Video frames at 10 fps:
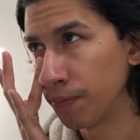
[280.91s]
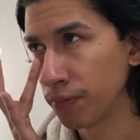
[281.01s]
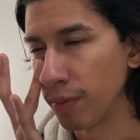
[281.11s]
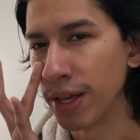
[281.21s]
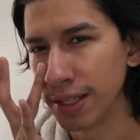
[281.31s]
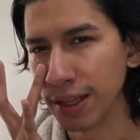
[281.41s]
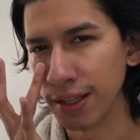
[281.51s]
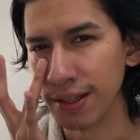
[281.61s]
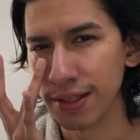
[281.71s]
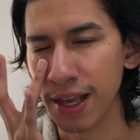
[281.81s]
basically
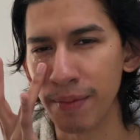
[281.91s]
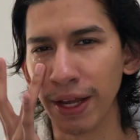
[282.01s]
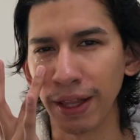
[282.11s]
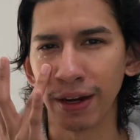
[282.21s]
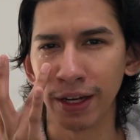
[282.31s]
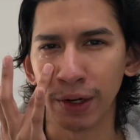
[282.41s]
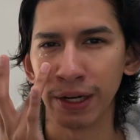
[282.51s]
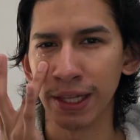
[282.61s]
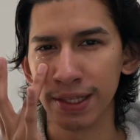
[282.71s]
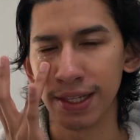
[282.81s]
the same highlighted
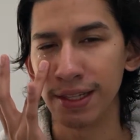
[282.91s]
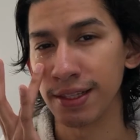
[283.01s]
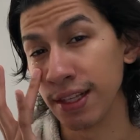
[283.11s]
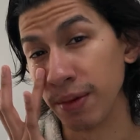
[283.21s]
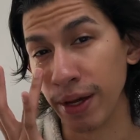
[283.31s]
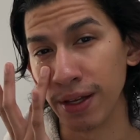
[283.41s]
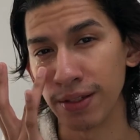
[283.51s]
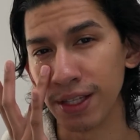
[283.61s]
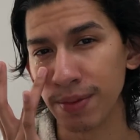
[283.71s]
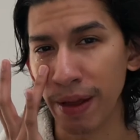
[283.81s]
ingredients that's in the
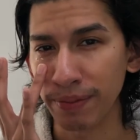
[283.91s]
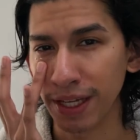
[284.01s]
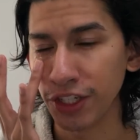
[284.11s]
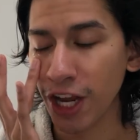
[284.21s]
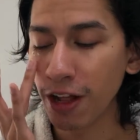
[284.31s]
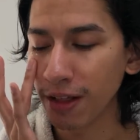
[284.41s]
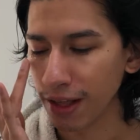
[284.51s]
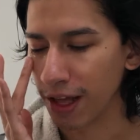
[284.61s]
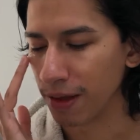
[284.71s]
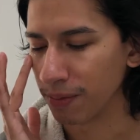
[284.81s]
Biossance Peptide Gel,
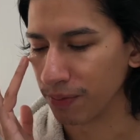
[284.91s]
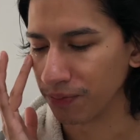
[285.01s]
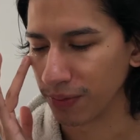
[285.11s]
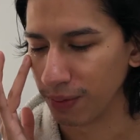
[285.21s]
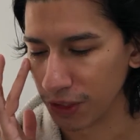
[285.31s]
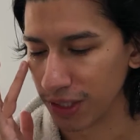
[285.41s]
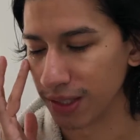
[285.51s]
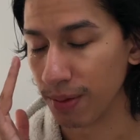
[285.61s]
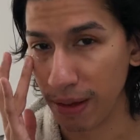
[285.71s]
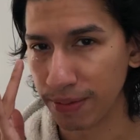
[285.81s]
which is
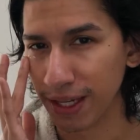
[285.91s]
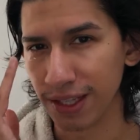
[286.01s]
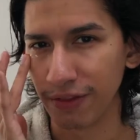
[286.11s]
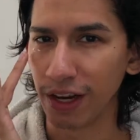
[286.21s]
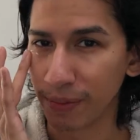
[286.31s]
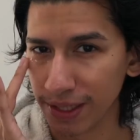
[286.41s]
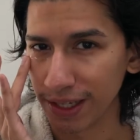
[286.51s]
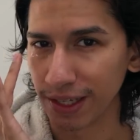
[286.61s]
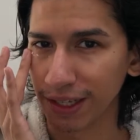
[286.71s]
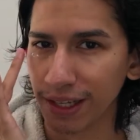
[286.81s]
the peptides, vitamin
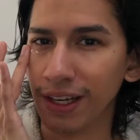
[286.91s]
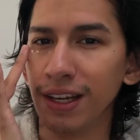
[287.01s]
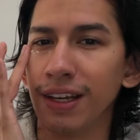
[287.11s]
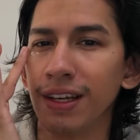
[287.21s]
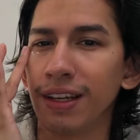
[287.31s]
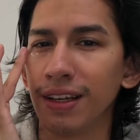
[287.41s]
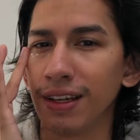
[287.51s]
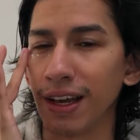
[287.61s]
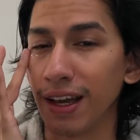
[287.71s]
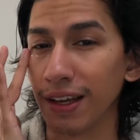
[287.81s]
C,
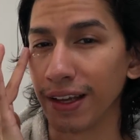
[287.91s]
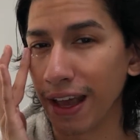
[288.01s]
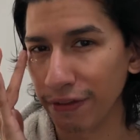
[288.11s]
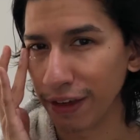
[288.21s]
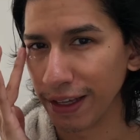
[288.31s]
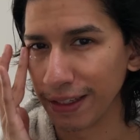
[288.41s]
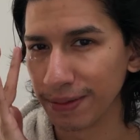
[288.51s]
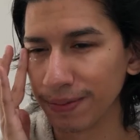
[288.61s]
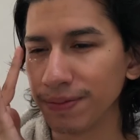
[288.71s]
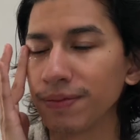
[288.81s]
caffeine,
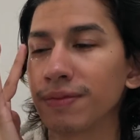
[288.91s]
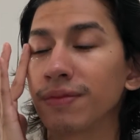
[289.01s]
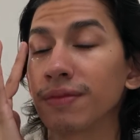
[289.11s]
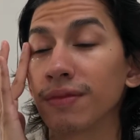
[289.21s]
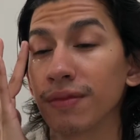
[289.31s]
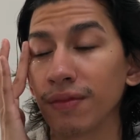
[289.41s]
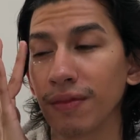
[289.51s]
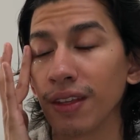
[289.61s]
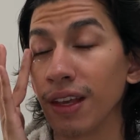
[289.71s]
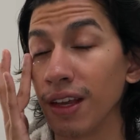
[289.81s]

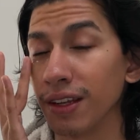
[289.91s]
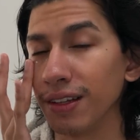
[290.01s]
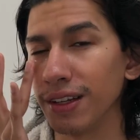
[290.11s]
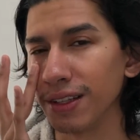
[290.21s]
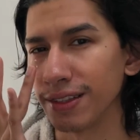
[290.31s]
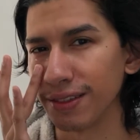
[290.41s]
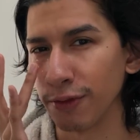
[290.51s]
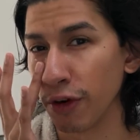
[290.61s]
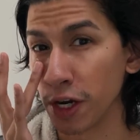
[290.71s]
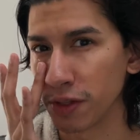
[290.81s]
and it's
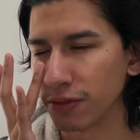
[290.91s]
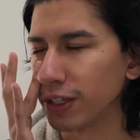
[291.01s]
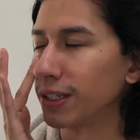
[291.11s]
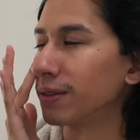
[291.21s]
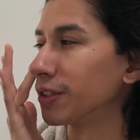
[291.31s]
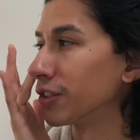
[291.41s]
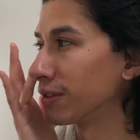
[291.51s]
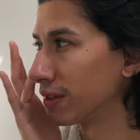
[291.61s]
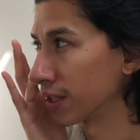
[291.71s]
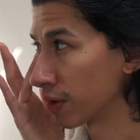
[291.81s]
fragrance free, which
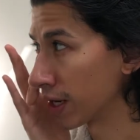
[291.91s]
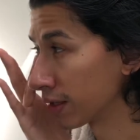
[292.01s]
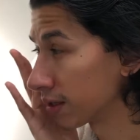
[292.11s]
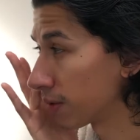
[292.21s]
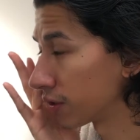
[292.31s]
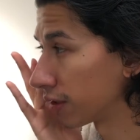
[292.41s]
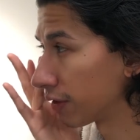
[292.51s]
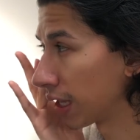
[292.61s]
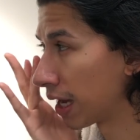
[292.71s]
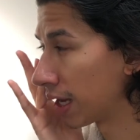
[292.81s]
is great, especially
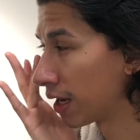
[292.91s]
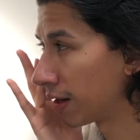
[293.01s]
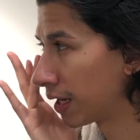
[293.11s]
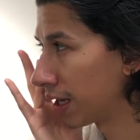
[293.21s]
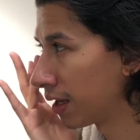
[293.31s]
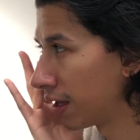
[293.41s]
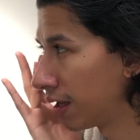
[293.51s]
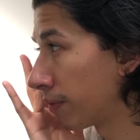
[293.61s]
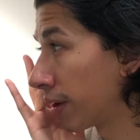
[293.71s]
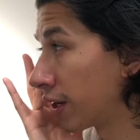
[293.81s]
for the eye area.
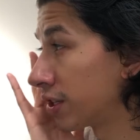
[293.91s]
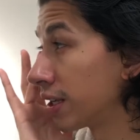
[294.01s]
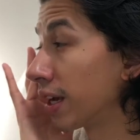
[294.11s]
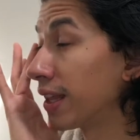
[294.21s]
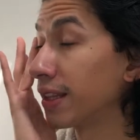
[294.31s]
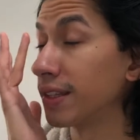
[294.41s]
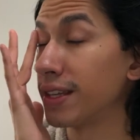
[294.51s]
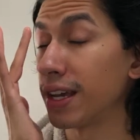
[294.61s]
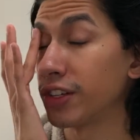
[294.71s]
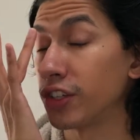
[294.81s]
But I just think I like the
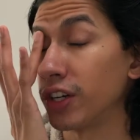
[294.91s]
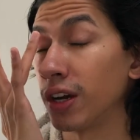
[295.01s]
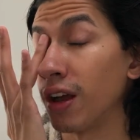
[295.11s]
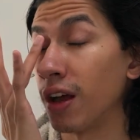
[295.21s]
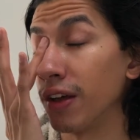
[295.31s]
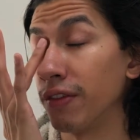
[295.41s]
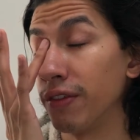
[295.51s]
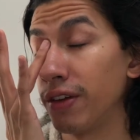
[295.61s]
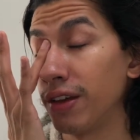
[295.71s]
texture of